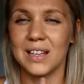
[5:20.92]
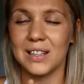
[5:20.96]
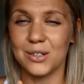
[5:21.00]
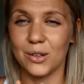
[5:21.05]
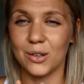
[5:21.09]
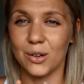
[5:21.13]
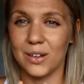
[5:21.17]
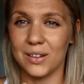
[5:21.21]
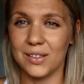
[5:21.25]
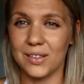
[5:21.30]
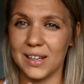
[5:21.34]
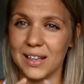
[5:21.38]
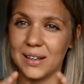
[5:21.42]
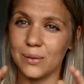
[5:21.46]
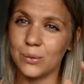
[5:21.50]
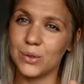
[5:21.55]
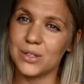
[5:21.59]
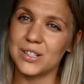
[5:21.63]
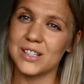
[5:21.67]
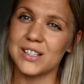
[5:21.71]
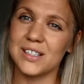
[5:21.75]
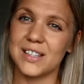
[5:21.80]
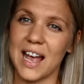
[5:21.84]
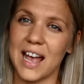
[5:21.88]
own thing,
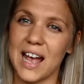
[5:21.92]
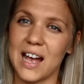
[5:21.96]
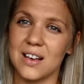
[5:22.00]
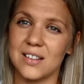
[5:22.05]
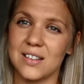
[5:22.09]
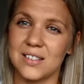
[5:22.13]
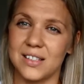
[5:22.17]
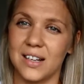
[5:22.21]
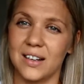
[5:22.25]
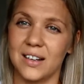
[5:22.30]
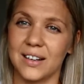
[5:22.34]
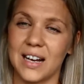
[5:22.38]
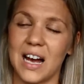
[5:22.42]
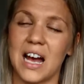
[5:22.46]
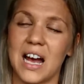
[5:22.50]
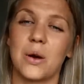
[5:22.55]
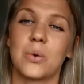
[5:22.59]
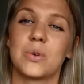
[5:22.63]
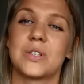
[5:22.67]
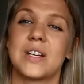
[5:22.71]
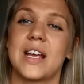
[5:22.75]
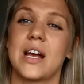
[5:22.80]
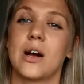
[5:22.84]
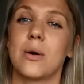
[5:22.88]
which is housed in our
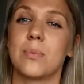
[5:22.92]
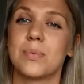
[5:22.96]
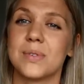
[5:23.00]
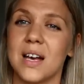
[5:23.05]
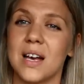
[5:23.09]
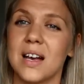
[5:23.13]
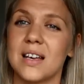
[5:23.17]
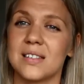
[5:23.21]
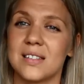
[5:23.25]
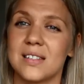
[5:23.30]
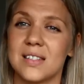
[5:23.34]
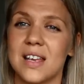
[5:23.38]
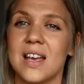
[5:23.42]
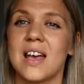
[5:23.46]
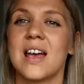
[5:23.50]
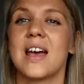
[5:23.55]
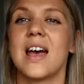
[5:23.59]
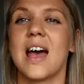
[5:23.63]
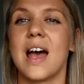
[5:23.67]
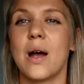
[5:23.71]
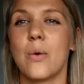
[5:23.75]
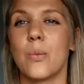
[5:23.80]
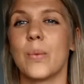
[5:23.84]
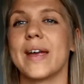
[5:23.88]
gut, which helps us
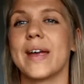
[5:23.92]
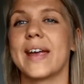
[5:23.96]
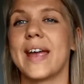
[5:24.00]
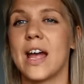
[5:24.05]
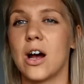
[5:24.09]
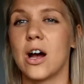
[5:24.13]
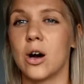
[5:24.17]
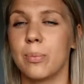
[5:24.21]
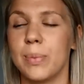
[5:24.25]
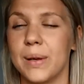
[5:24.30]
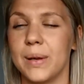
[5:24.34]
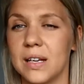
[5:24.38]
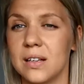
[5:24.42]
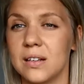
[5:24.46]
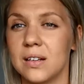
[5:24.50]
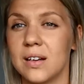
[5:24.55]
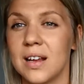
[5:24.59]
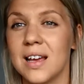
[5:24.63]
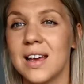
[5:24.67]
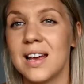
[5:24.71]
and we help it.